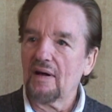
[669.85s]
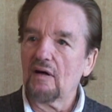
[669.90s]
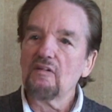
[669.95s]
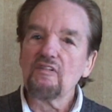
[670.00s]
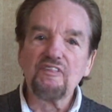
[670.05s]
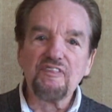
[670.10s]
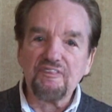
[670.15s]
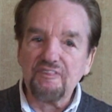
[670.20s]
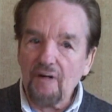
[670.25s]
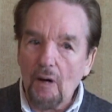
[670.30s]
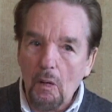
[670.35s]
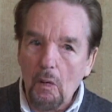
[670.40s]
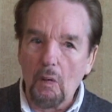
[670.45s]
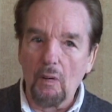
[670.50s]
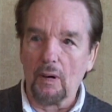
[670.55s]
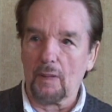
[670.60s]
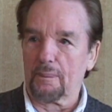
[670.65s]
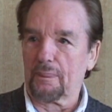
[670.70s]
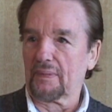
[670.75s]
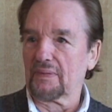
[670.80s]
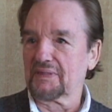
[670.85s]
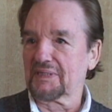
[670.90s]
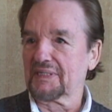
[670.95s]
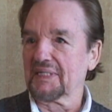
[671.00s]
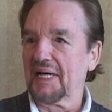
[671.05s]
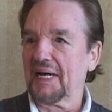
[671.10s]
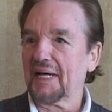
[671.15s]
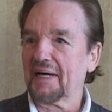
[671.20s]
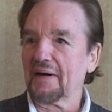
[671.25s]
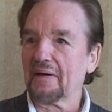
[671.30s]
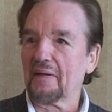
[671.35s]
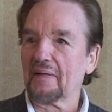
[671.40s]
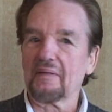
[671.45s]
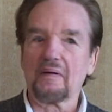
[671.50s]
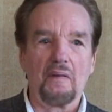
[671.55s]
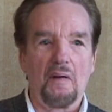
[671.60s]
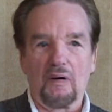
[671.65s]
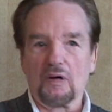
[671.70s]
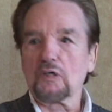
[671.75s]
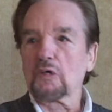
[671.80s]
4%
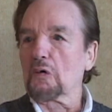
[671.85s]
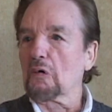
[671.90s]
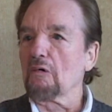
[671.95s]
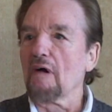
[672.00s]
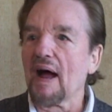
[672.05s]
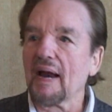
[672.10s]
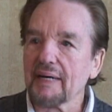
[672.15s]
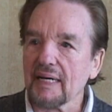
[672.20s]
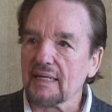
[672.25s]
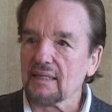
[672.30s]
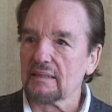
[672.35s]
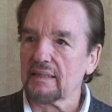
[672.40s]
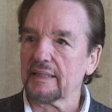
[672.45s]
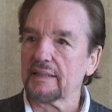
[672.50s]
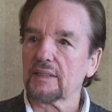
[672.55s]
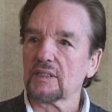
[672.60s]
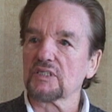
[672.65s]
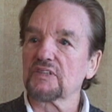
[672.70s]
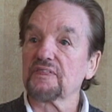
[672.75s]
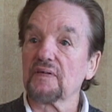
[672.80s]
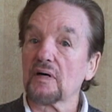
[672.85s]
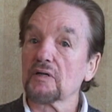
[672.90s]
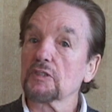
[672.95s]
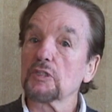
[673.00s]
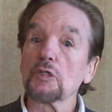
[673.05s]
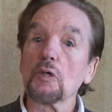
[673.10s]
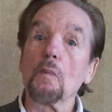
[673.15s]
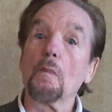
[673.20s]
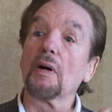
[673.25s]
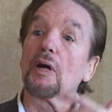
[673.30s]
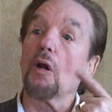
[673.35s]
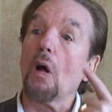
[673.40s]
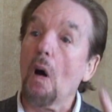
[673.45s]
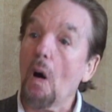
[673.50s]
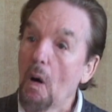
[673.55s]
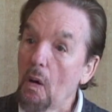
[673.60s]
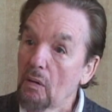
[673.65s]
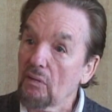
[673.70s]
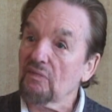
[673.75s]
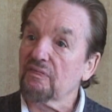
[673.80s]
are chronically dysfunctional, but
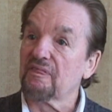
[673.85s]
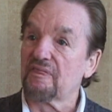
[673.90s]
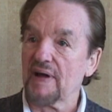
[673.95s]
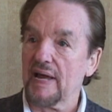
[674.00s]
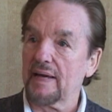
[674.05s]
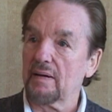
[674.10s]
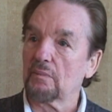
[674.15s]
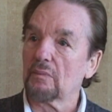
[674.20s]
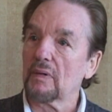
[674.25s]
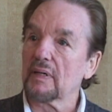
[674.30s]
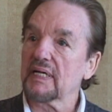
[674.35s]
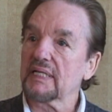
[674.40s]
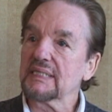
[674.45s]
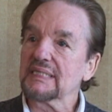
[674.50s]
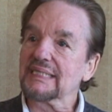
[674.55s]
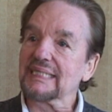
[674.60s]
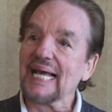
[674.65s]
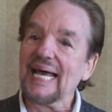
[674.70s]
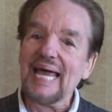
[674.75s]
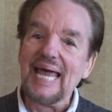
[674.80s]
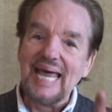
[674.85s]
all families